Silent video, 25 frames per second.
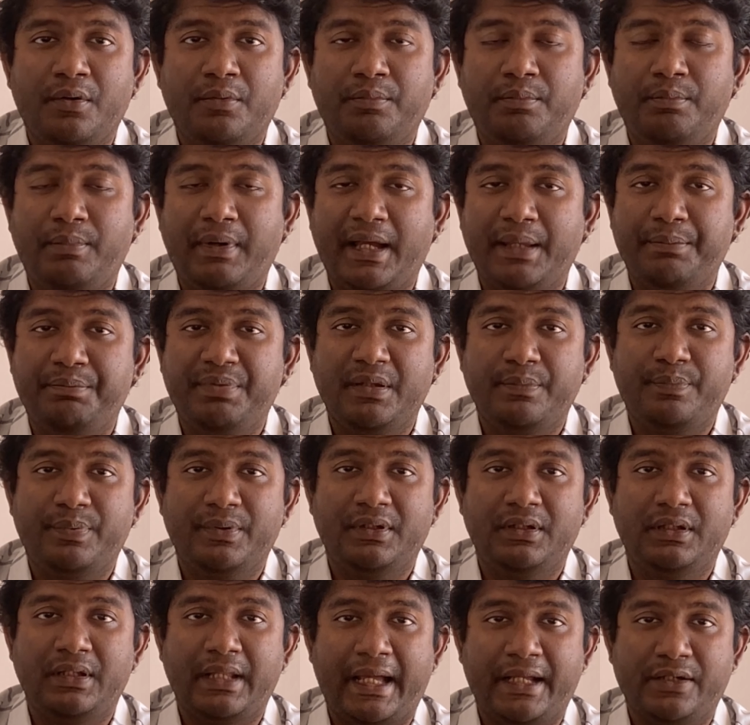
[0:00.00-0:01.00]
by
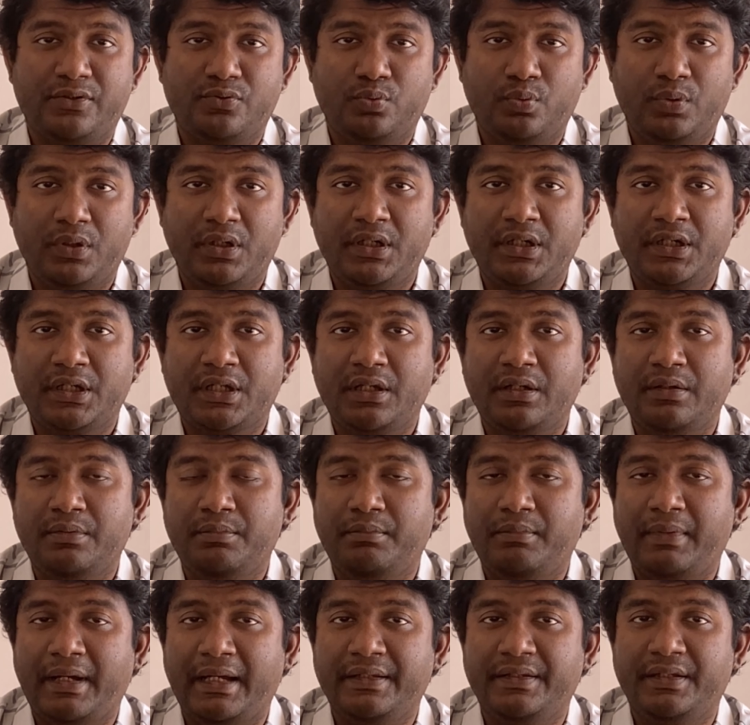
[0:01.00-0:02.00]
people at
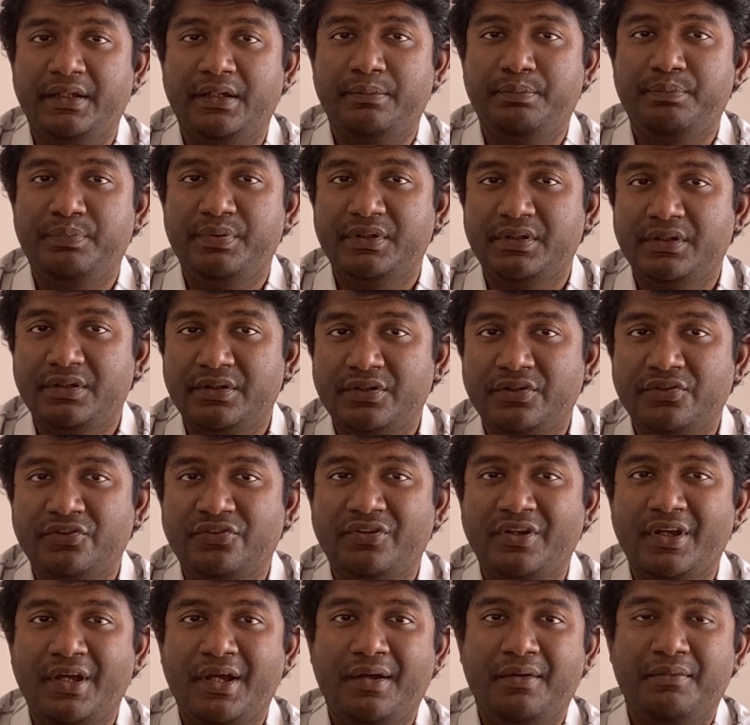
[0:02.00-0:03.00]
work, by their
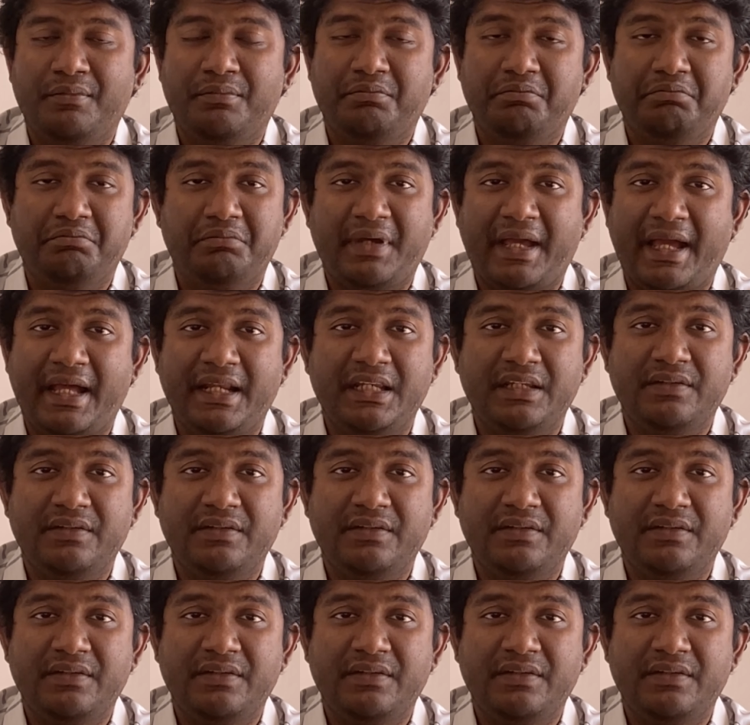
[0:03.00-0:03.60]
peers, and